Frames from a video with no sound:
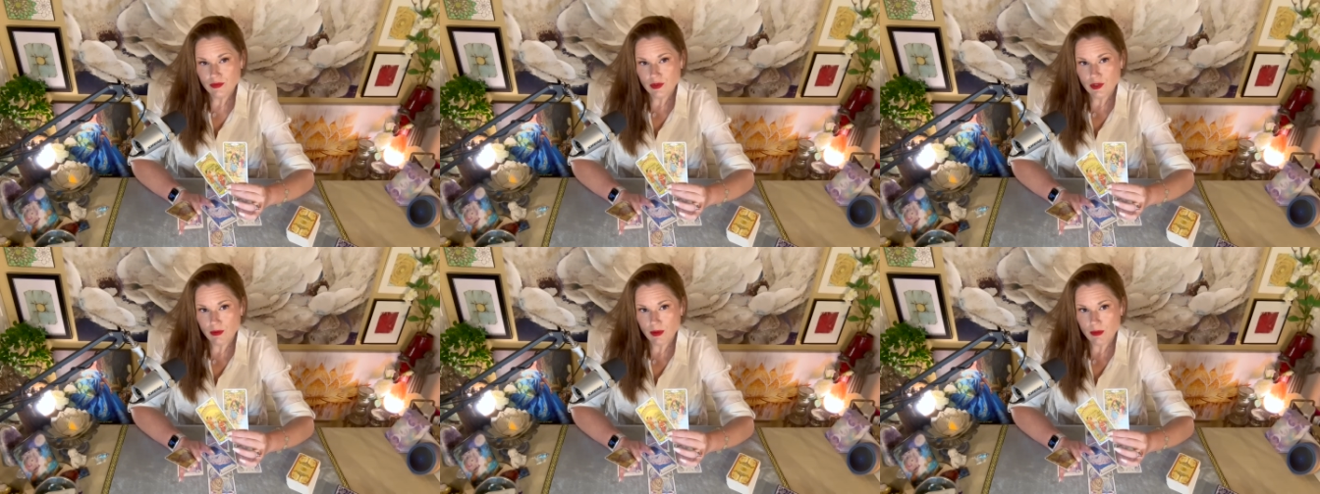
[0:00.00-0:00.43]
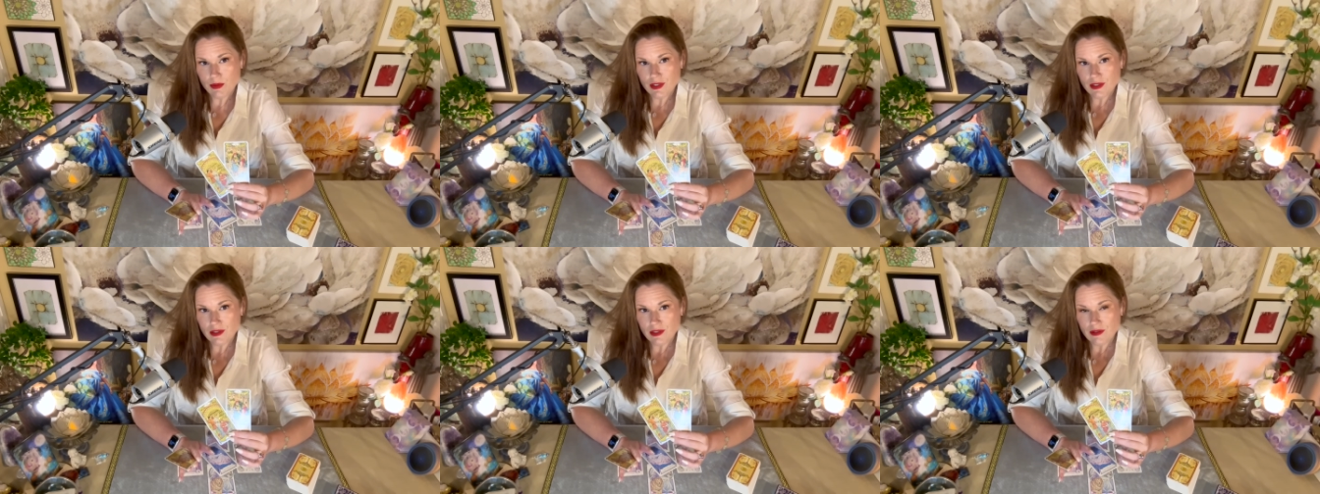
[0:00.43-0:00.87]
that
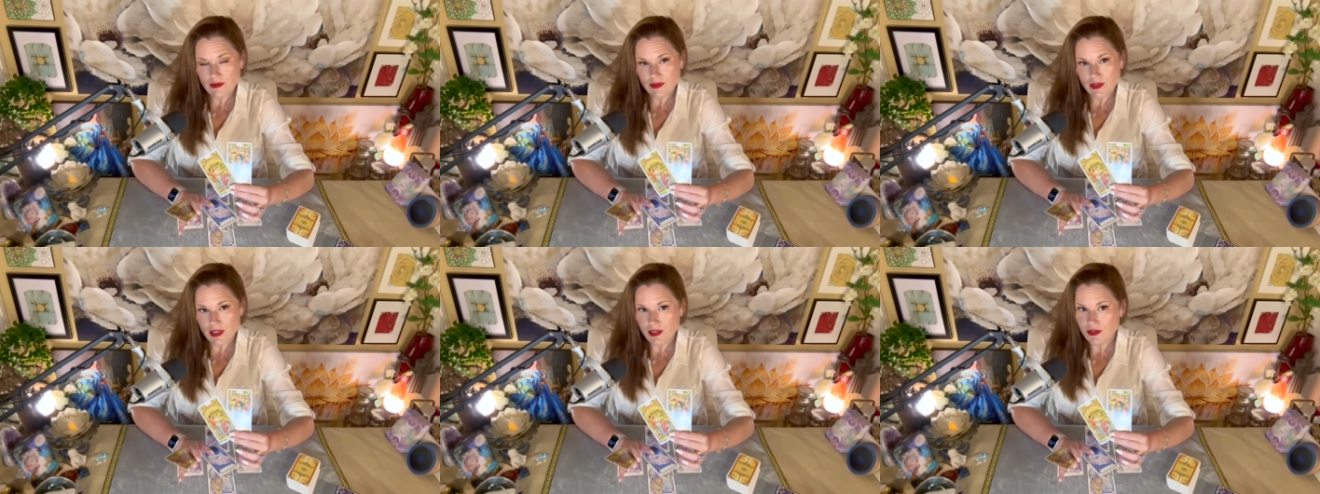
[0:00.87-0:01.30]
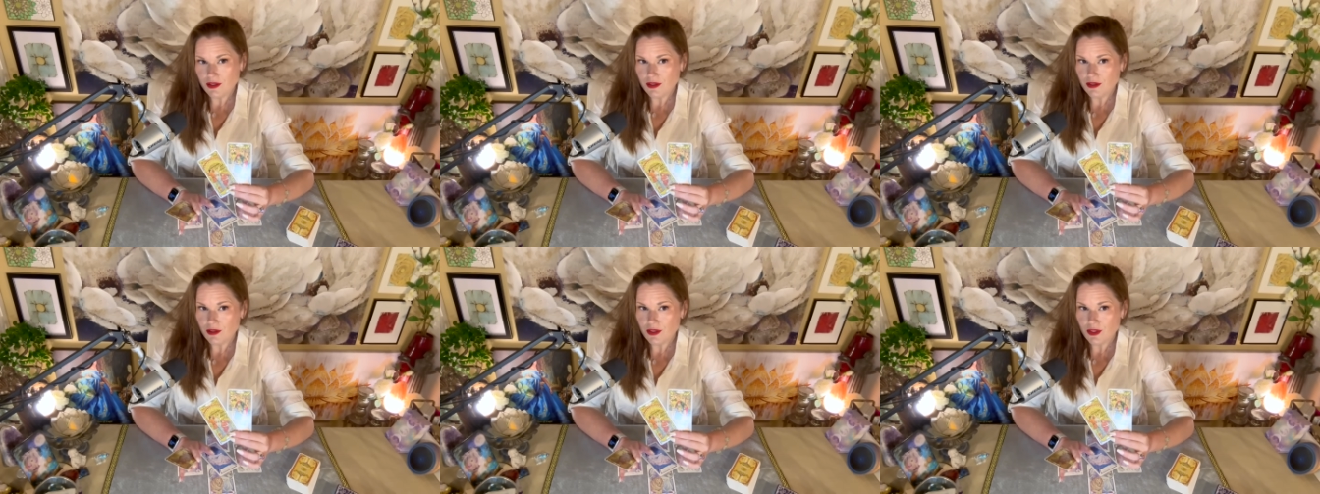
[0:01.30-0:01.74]
represents if
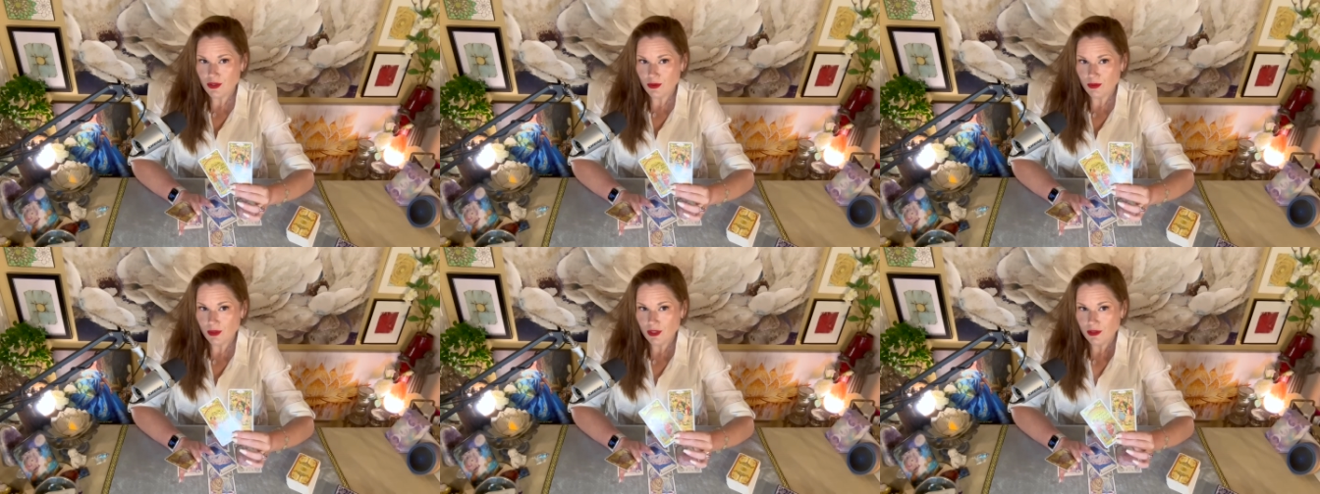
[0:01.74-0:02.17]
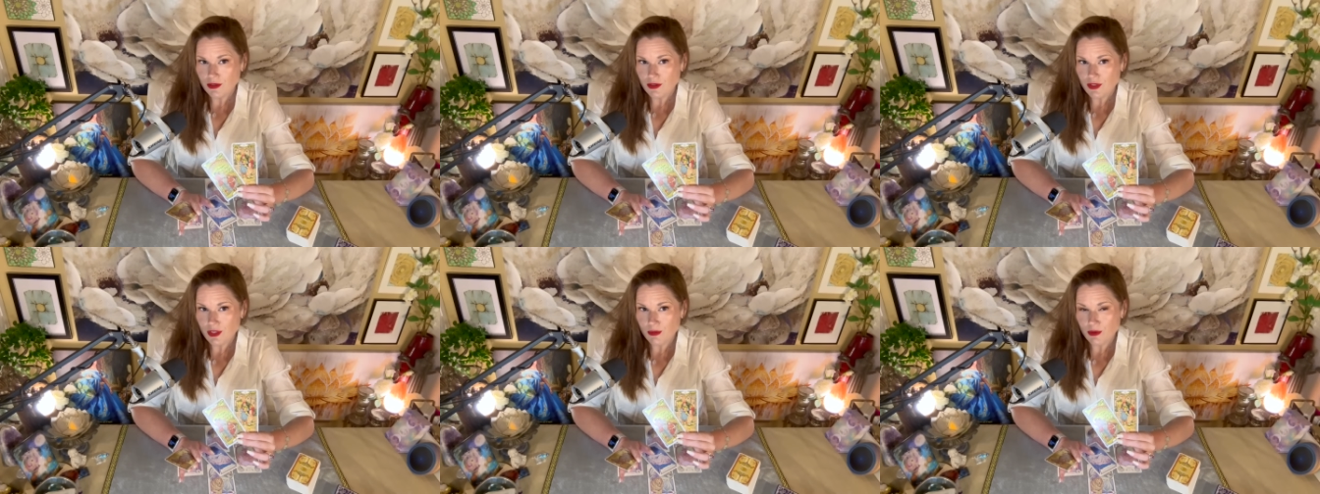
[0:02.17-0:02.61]
either a soul bond,
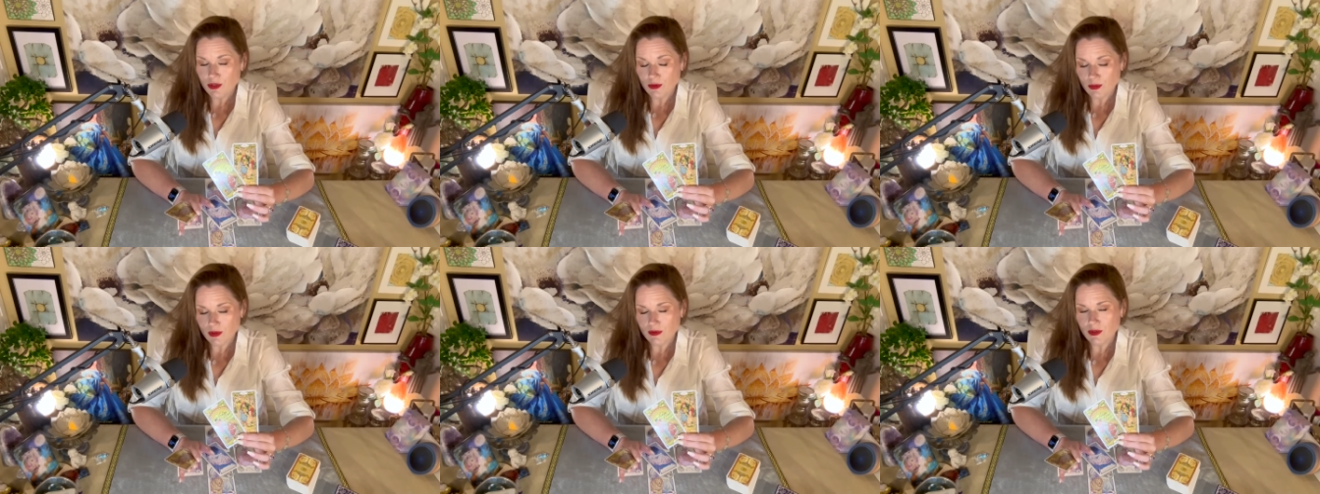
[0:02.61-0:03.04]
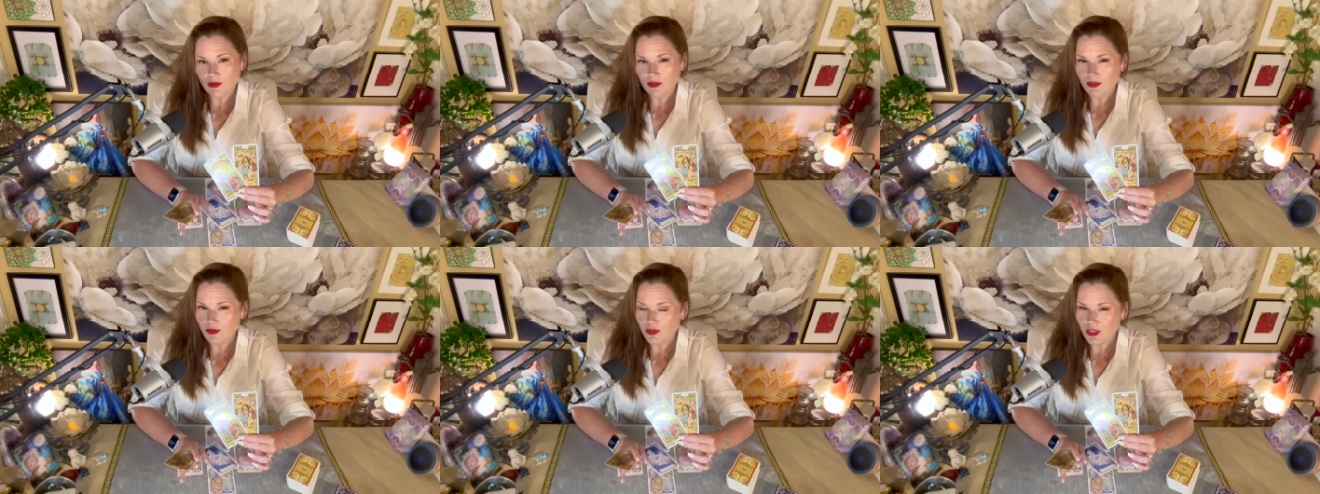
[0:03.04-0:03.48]
someone whom we've known
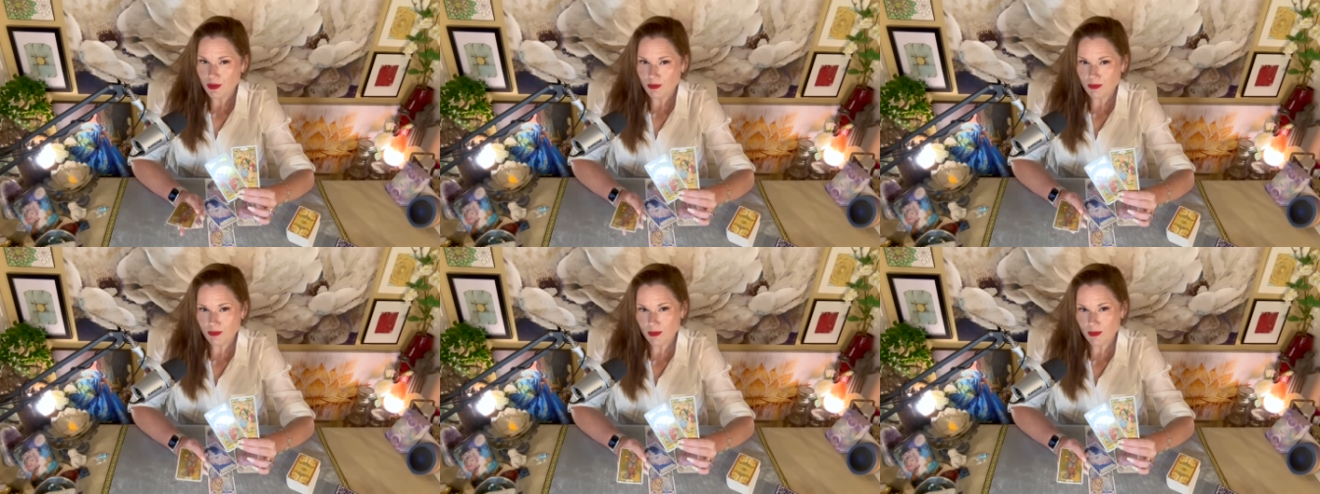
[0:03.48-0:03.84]
a long time,